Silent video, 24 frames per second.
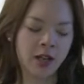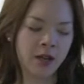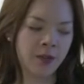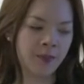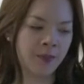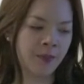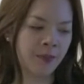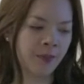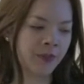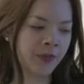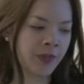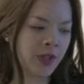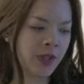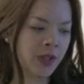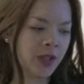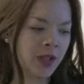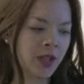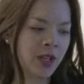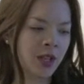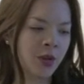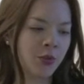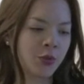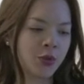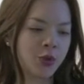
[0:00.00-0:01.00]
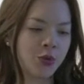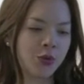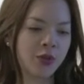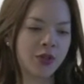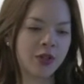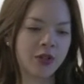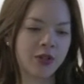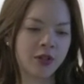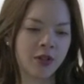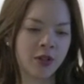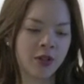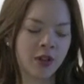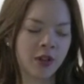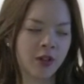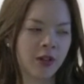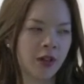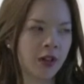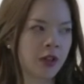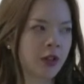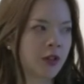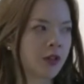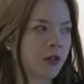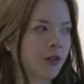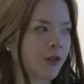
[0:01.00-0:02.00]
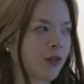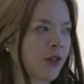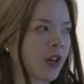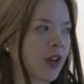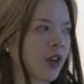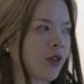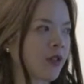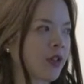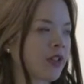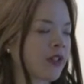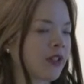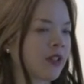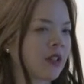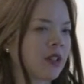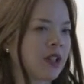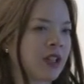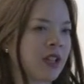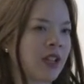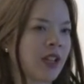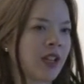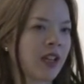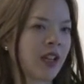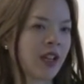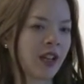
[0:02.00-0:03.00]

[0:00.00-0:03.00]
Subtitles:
was talking to a good friend recently,